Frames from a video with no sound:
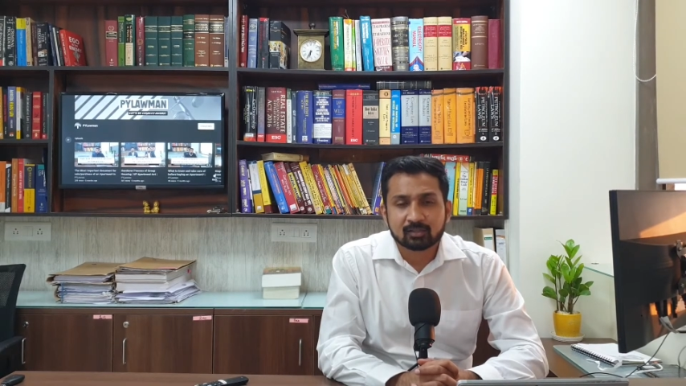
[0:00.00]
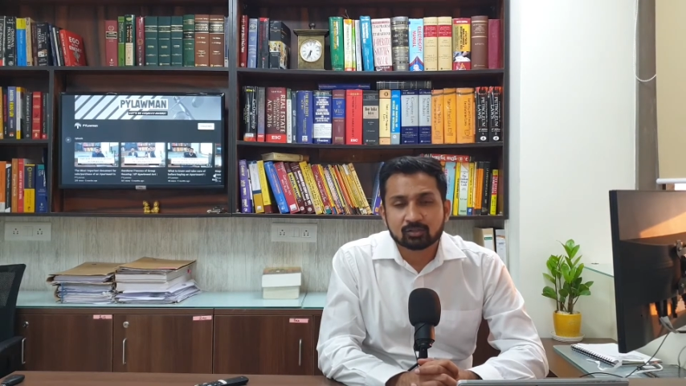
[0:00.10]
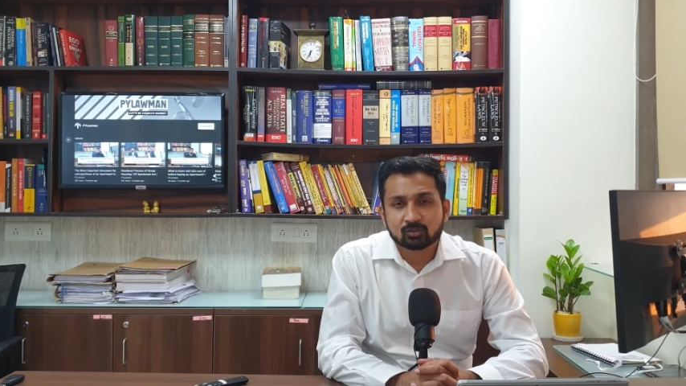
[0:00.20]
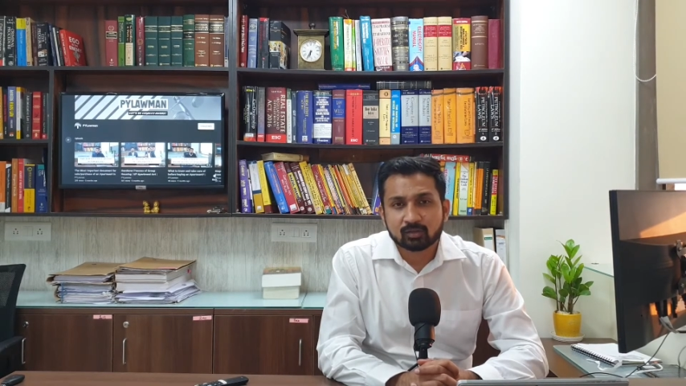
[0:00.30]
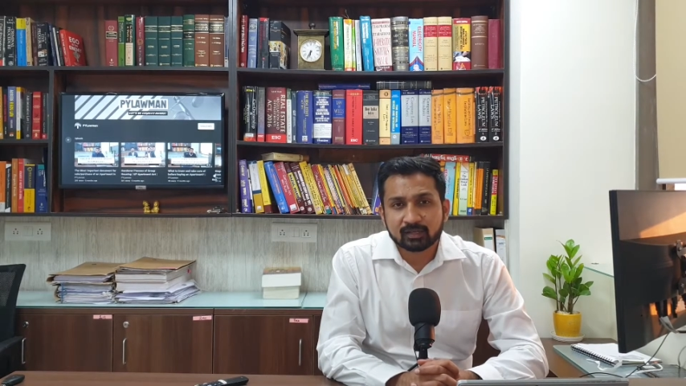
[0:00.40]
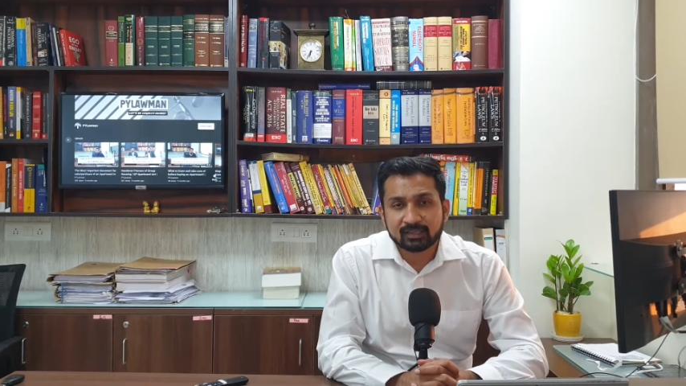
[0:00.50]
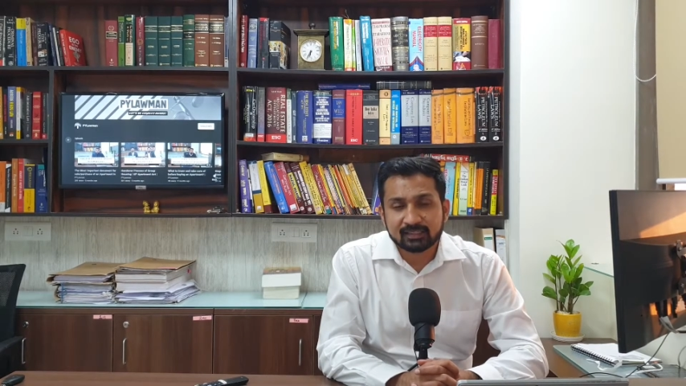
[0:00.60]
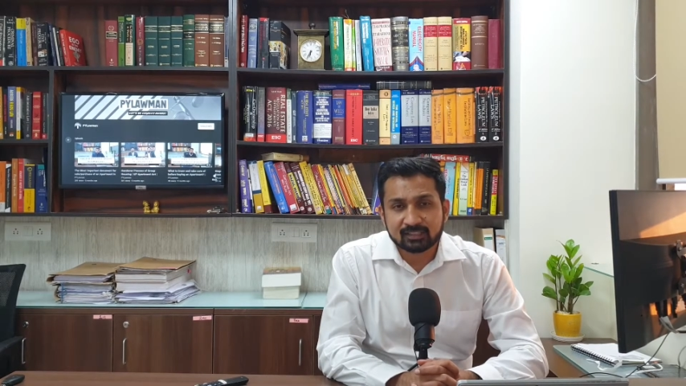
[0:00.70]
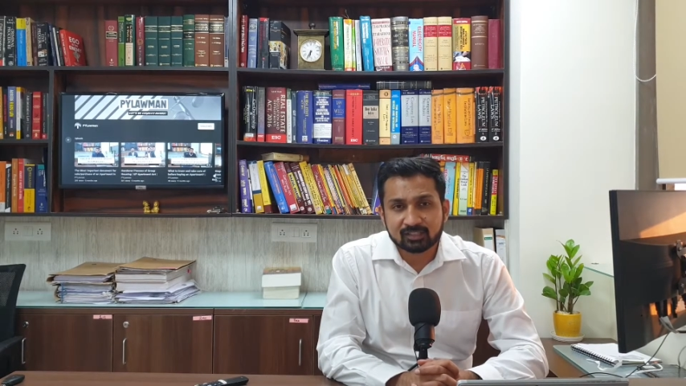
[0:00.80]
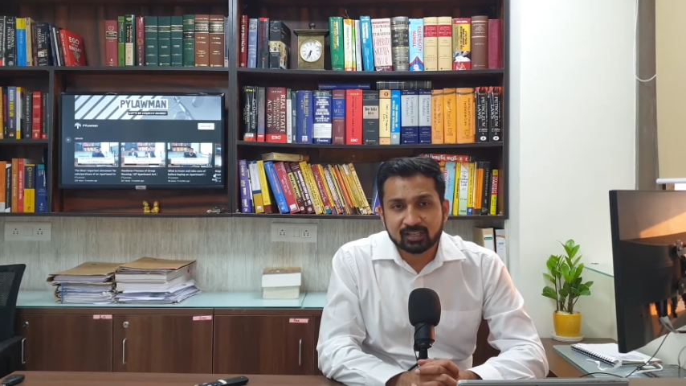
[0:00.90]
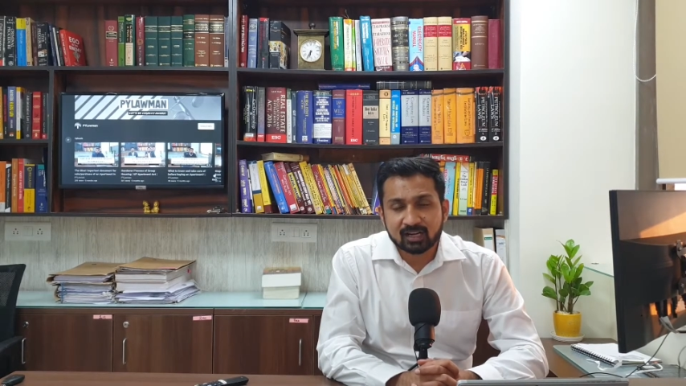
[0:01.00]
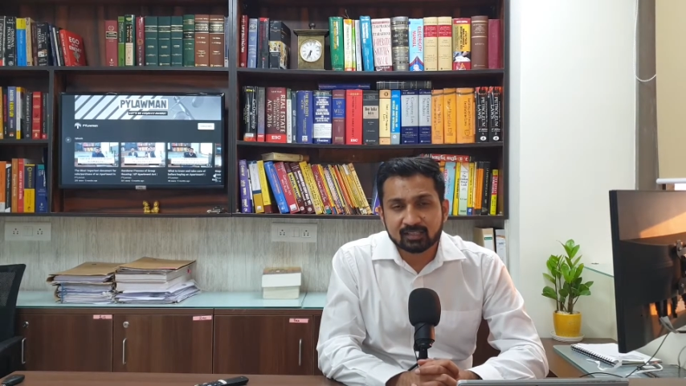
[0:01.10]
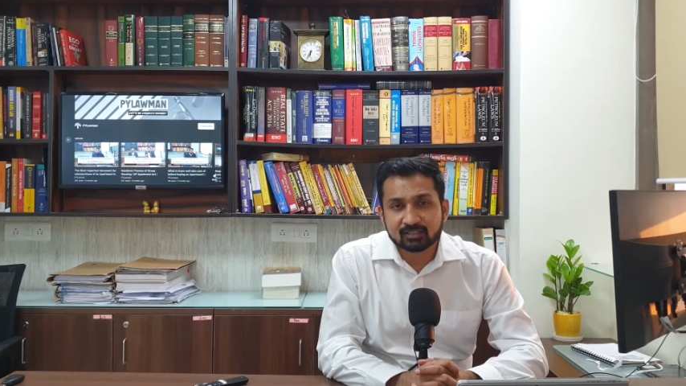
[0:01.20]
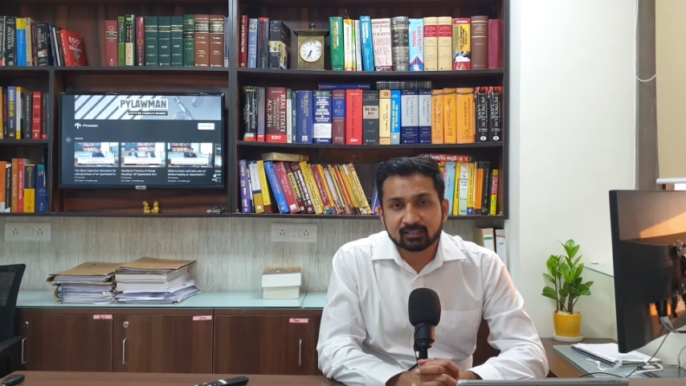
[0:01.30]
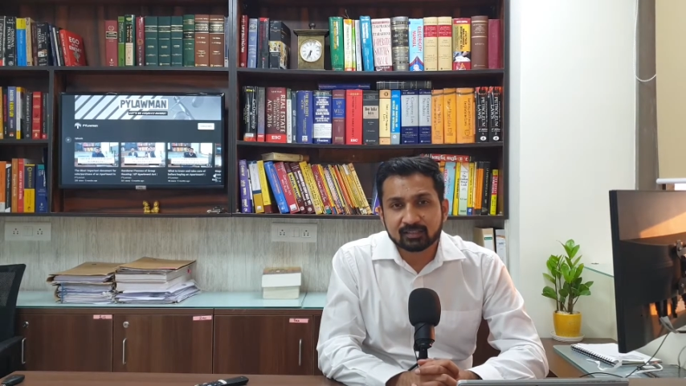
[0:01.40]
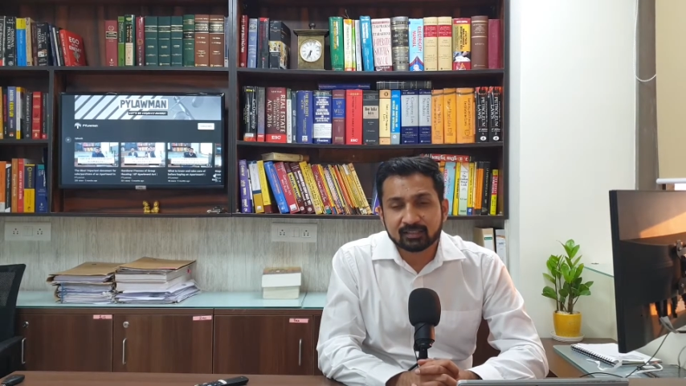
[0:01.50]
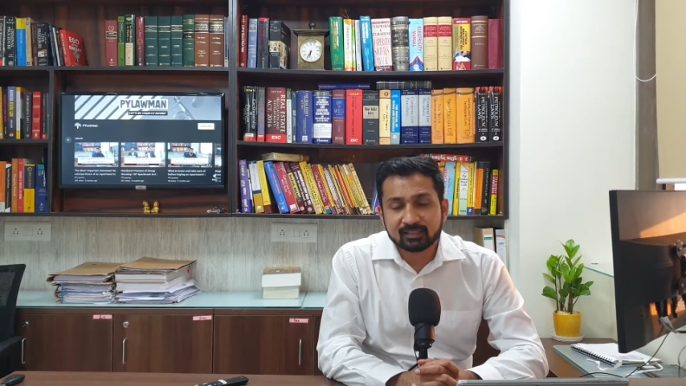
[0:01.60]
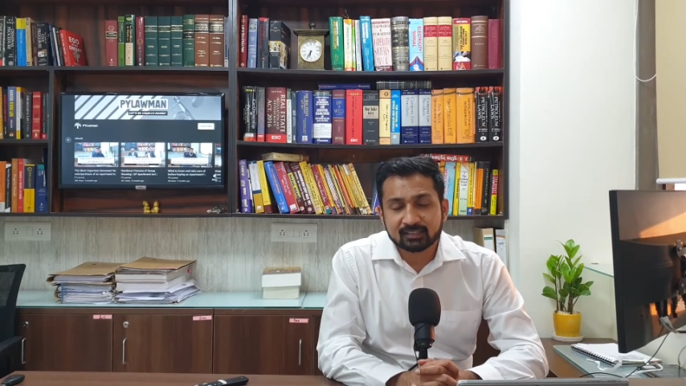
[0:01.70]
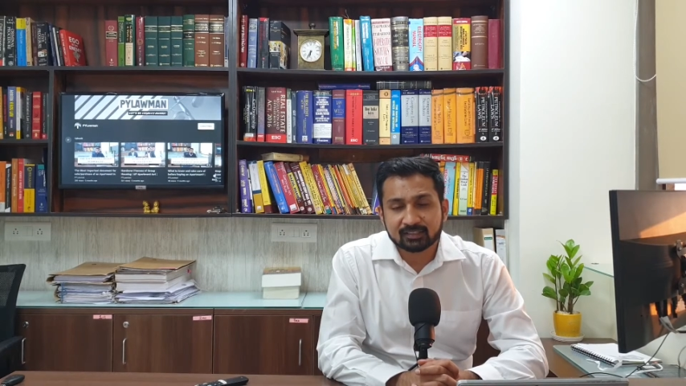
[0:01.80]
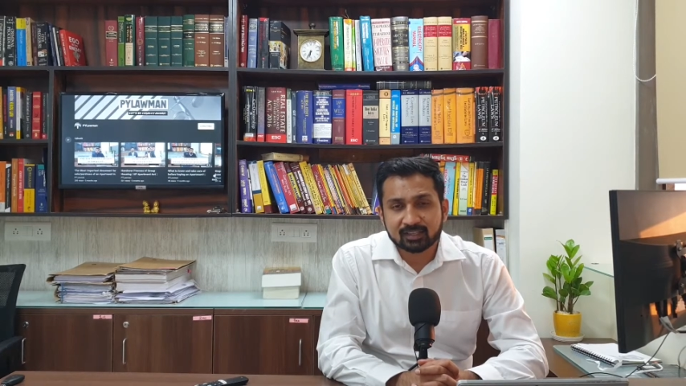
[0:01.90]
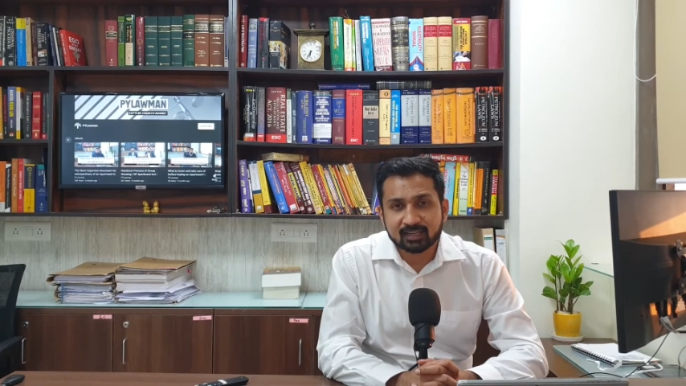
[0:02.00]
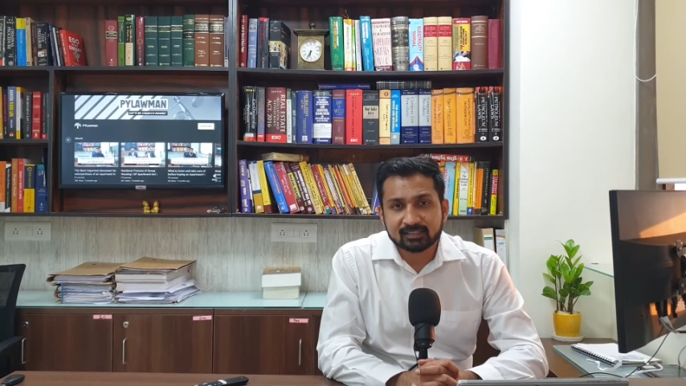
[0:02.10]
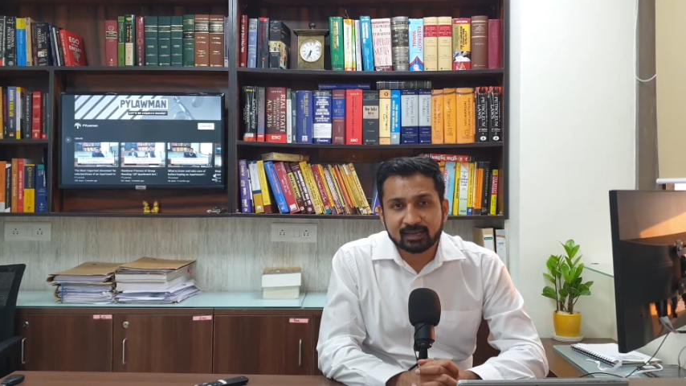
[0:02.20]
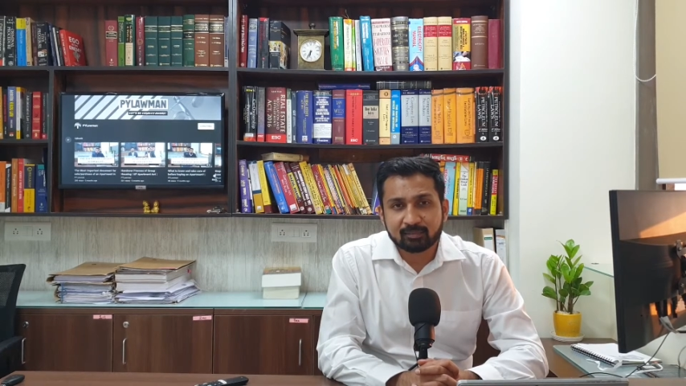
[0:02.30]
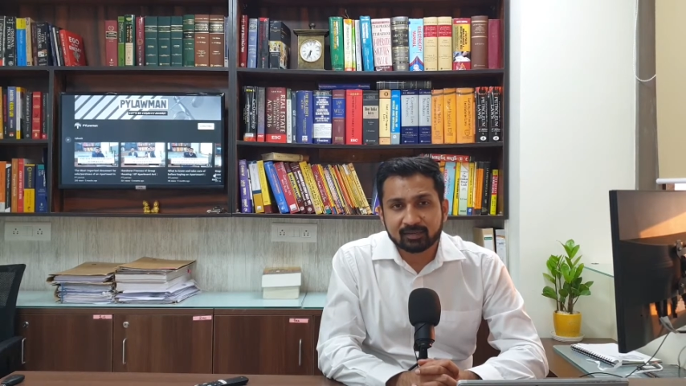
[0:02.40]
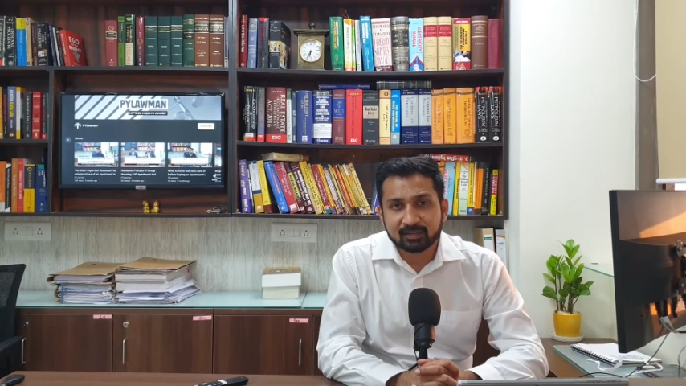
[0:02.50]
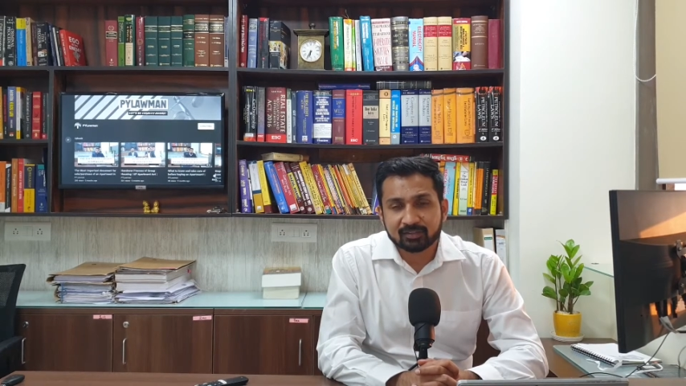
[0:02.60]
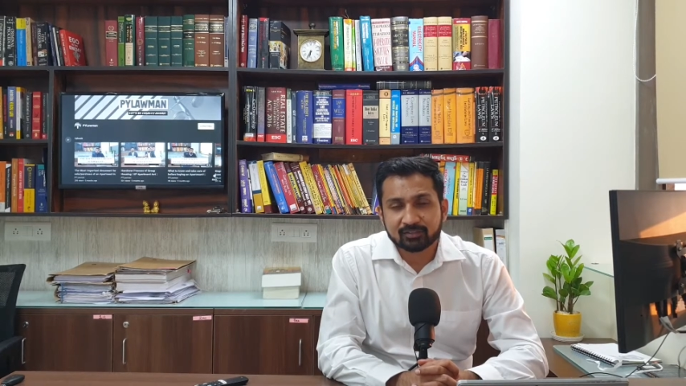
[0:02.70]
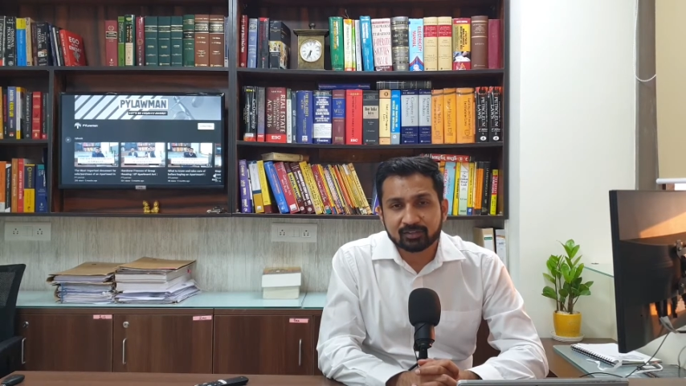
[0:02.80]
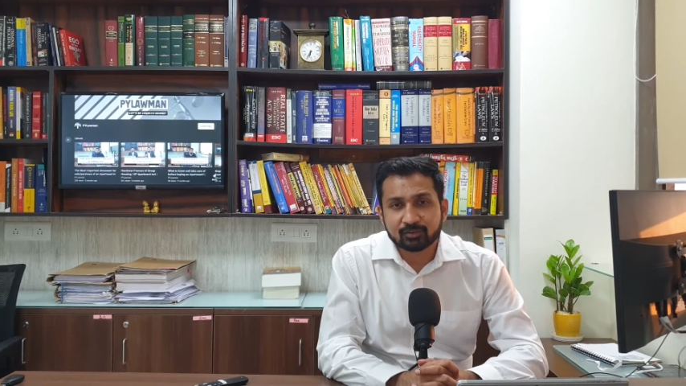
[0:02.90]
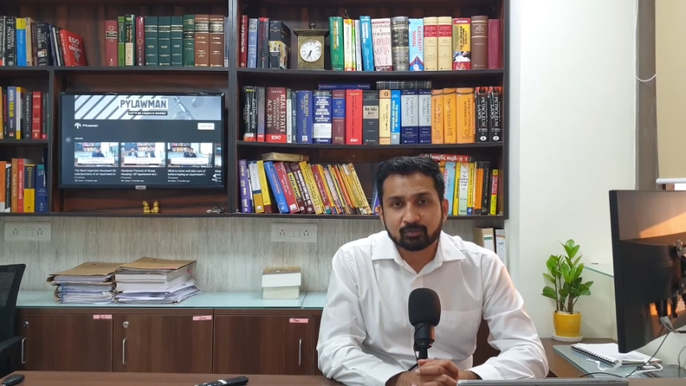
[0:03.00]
So in discharge application,